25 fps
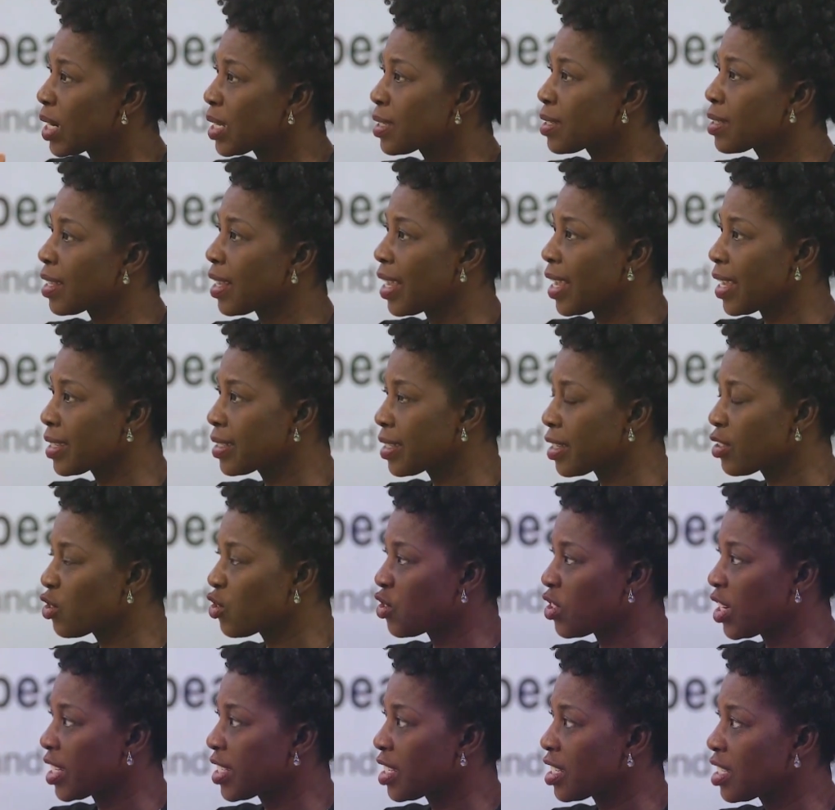What is the exit
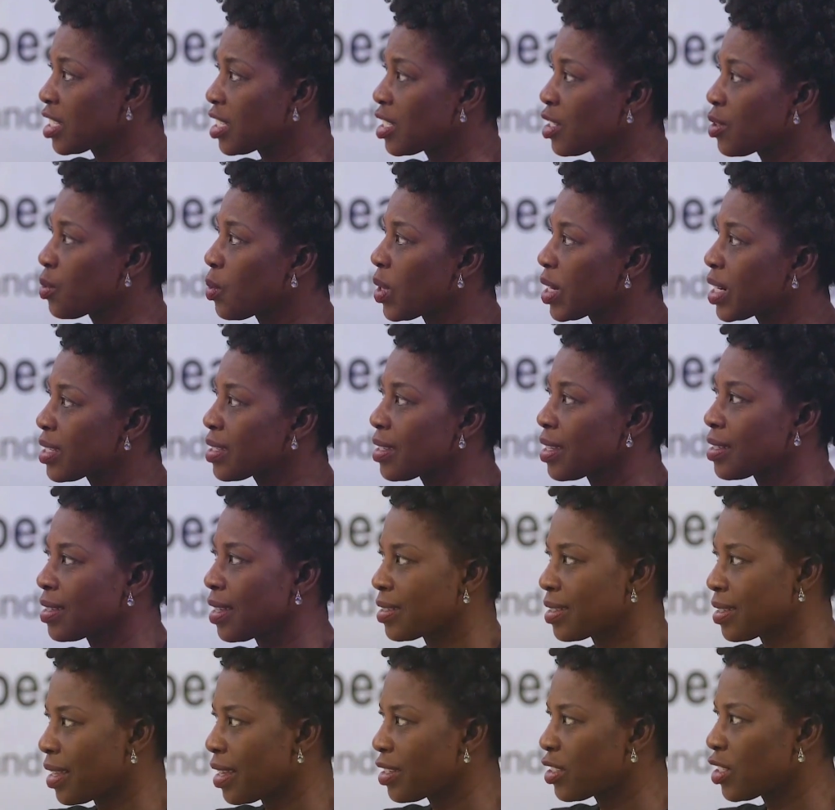strategy? What is the
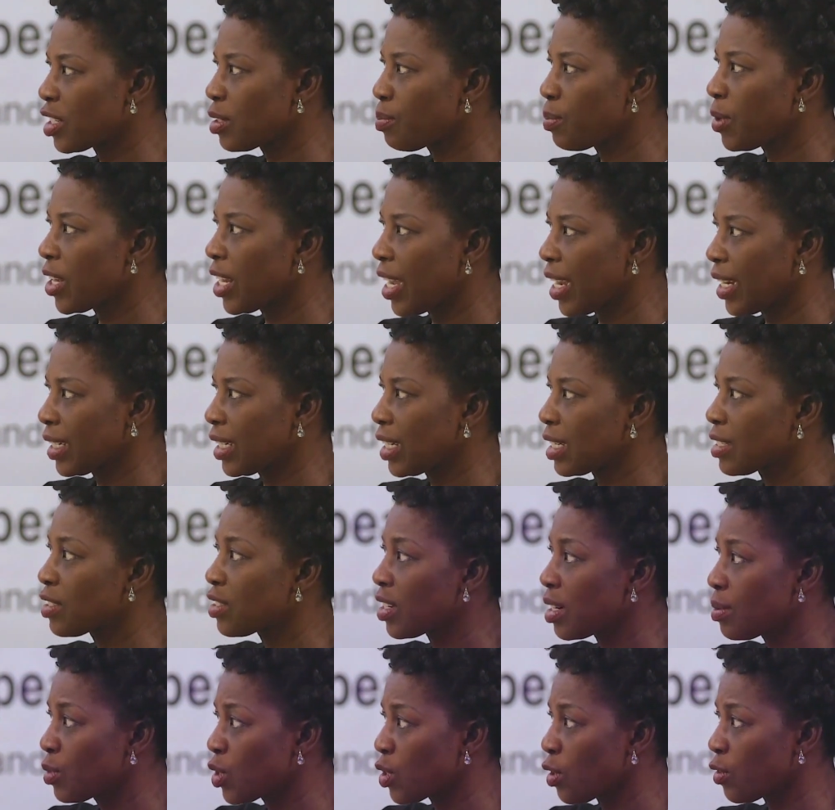succession plan in
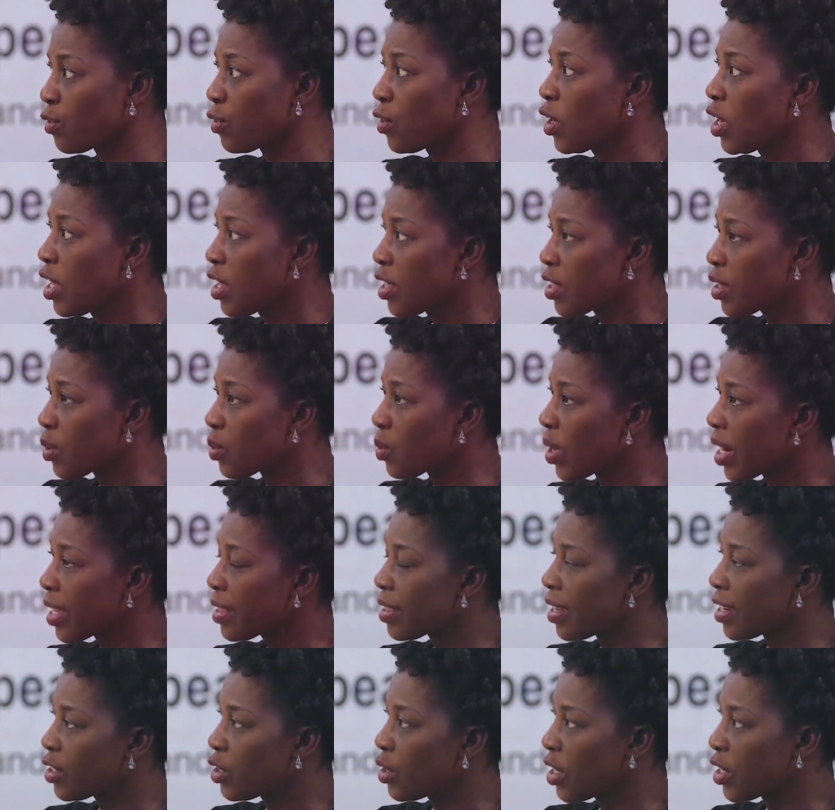terms of the
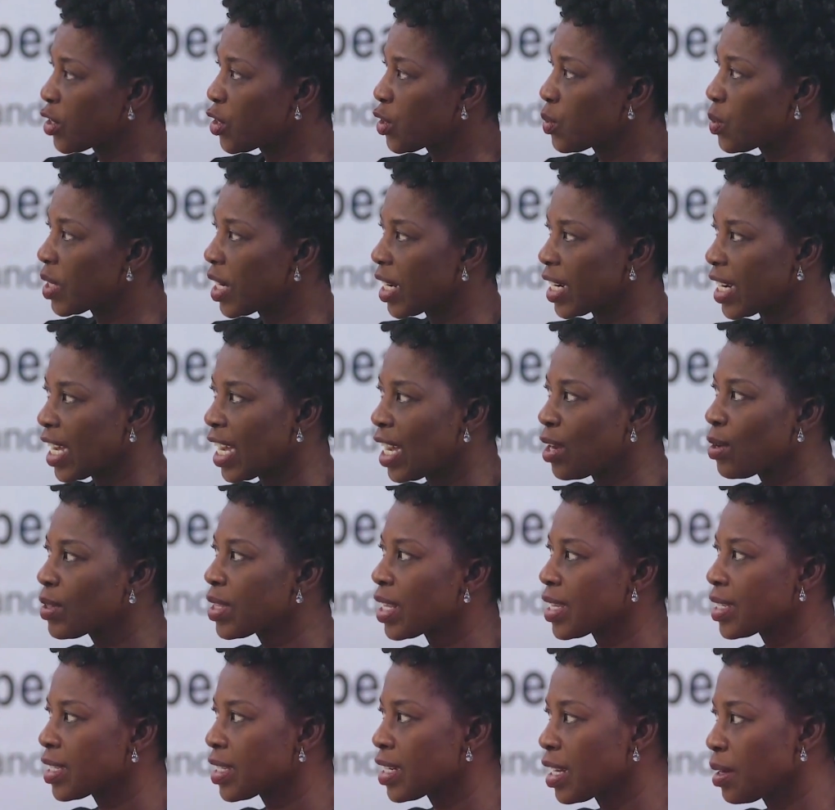work that you're doing, and how
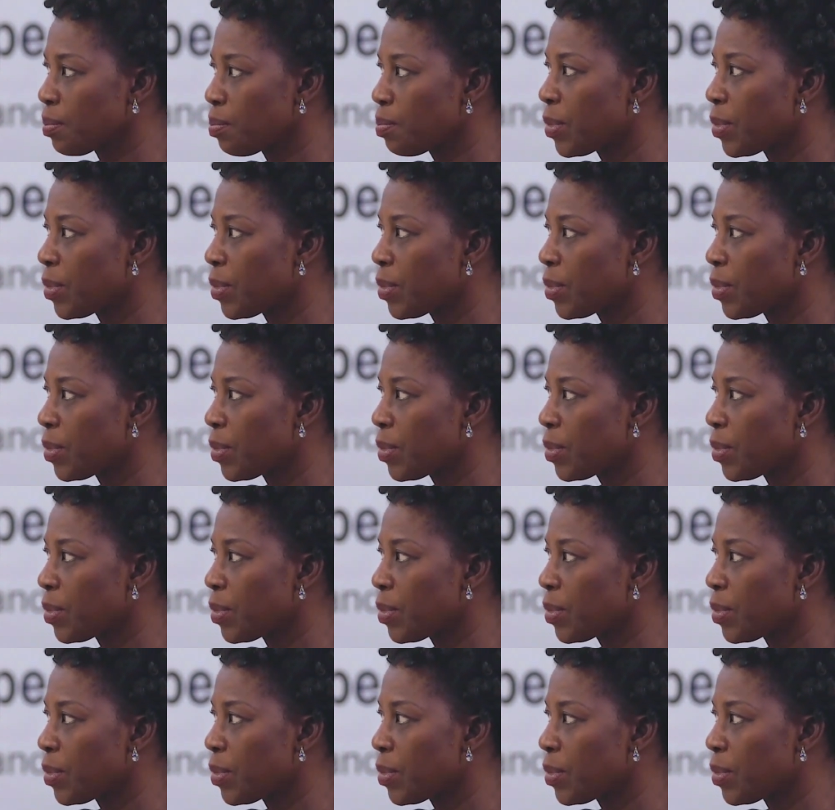does it